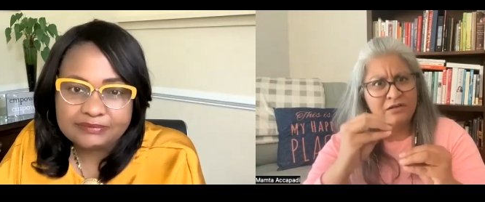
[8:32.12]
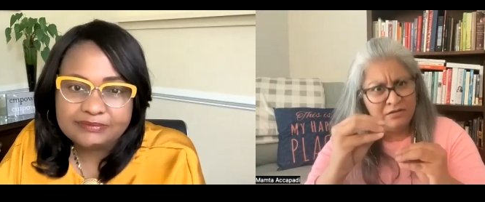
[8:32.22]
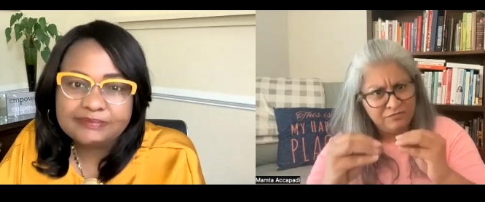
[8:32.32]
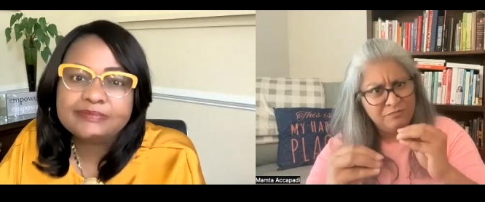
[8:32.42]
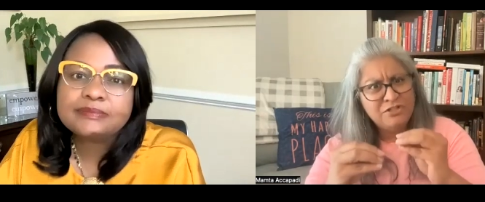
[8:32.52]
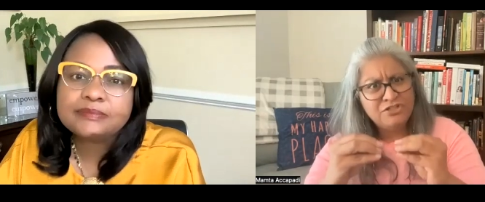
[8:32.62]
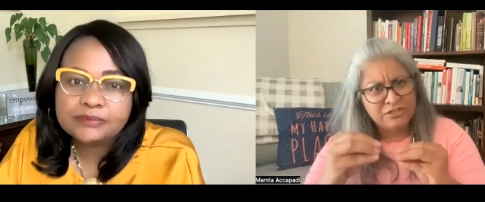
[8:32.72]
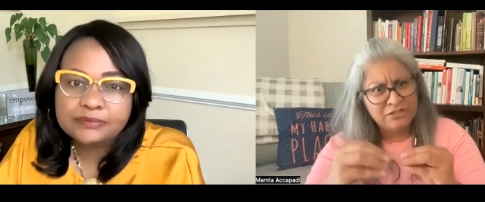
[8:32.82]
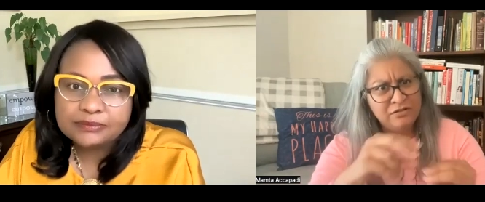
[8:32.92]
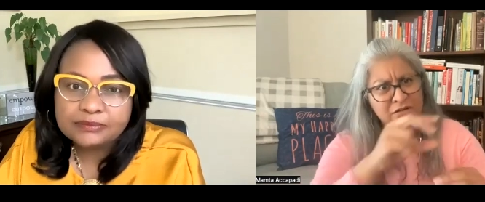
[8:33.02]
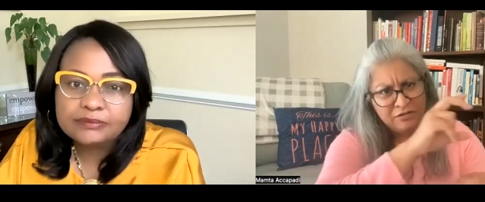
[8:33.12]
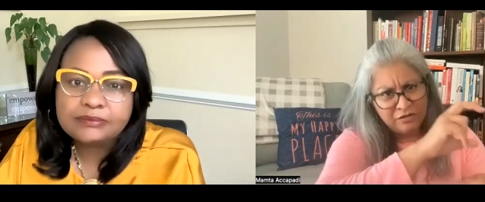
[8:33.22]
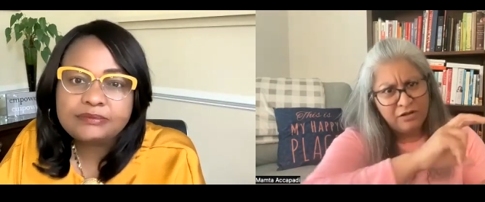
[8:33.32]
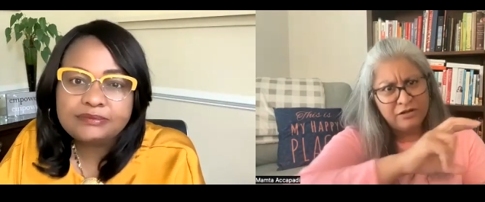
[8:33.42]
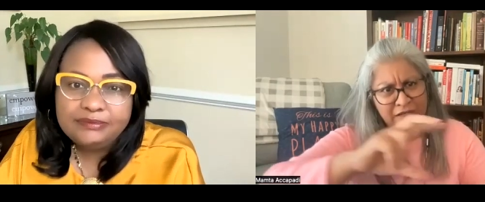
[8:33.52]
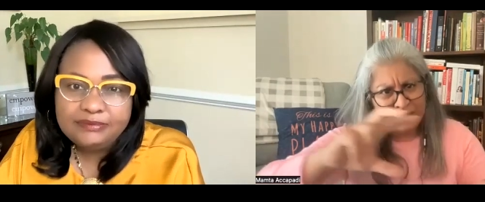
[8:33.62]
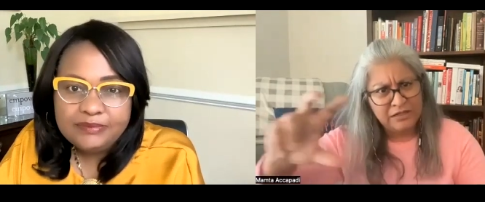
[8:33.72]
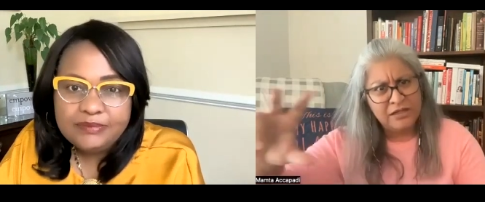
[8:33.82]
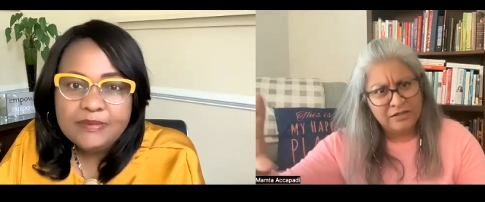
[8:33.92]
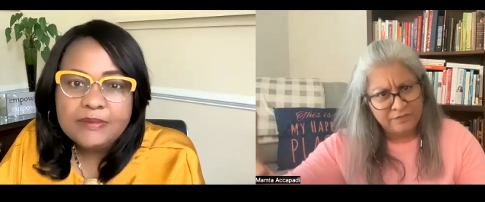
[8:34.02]
Speaker 1: uh, of mission along any
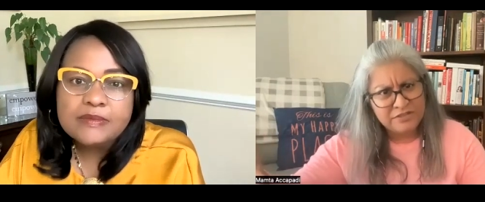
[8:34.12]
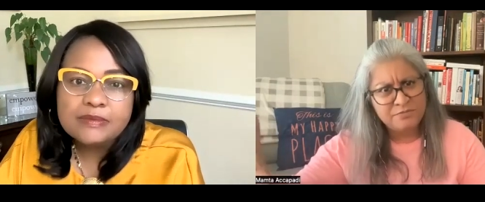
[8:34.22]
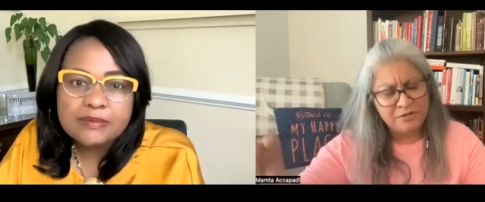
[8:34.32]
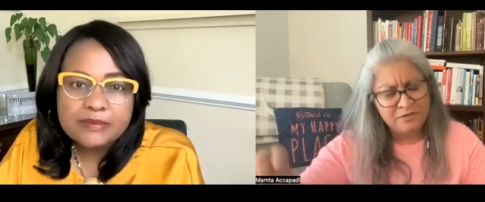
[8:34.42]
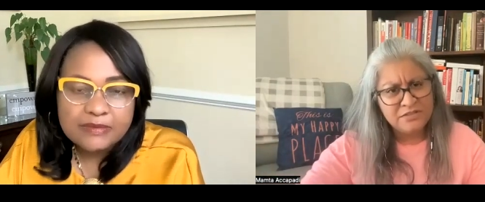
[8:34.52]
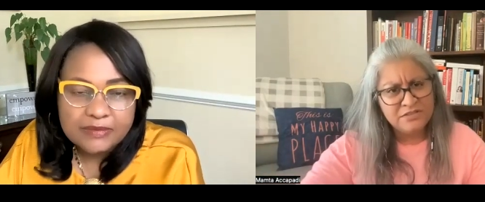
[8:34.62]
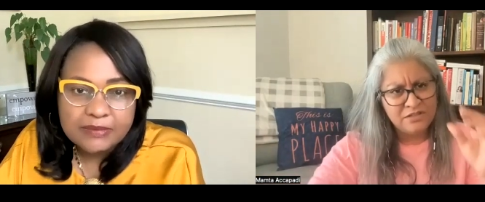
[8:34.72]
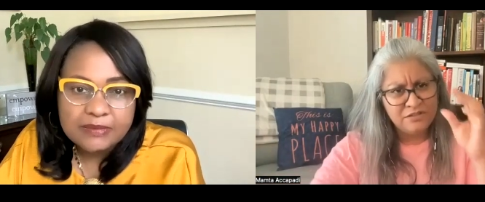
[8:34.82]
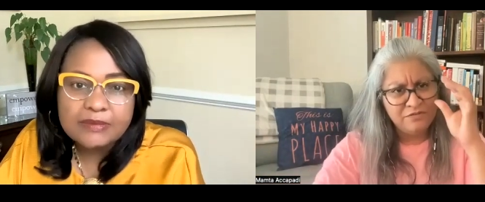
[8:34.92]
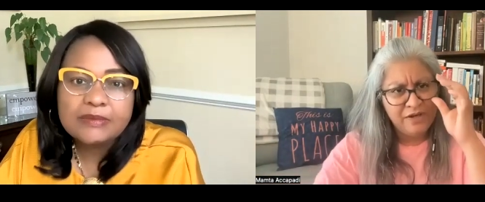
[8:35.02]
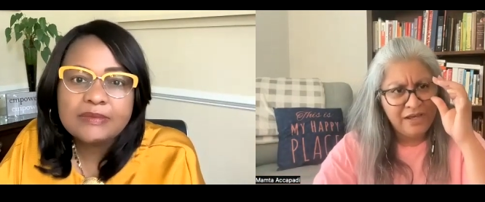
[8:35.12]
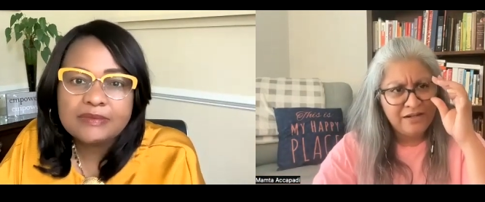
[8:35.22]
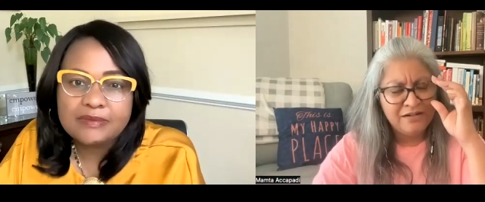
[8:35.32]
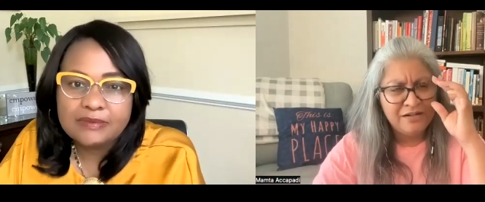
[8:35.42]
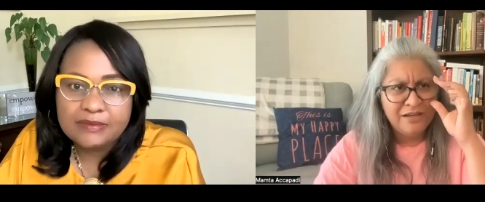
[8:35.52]
kind of experience that you've had and